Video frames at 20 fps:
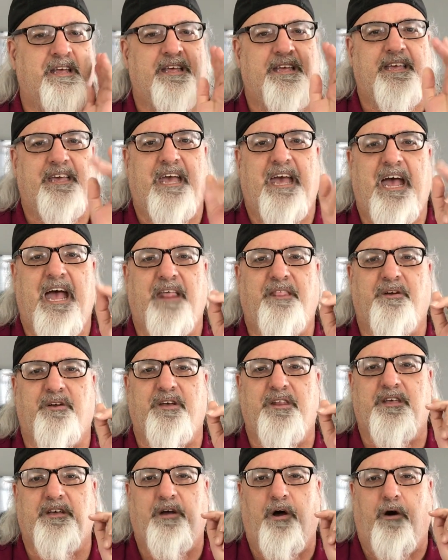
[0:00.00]
Yeah, they're
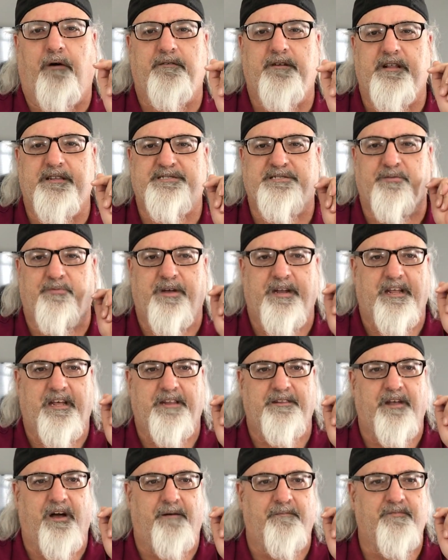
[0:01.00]
going to go over to
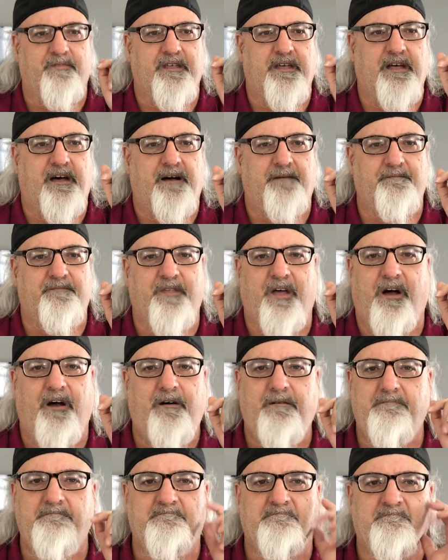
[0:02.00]
Serena.
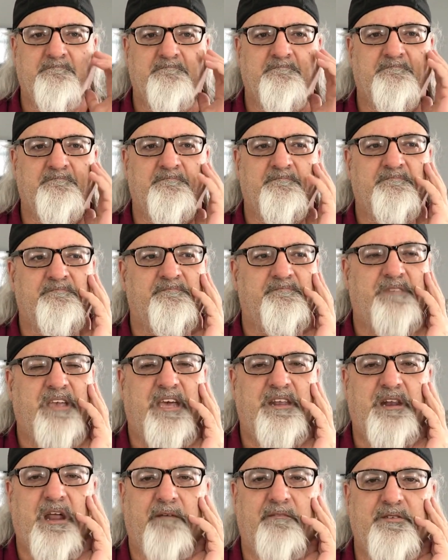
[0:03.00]
No,
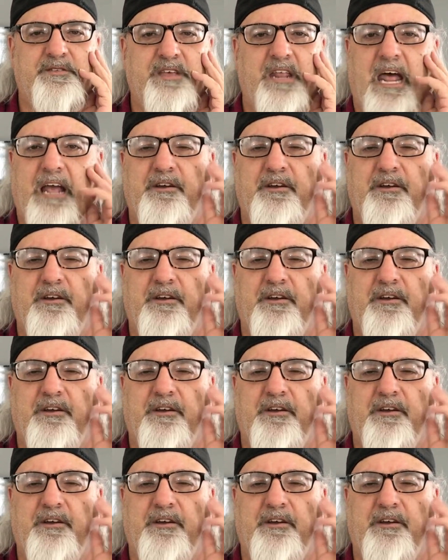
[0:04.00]
they never did.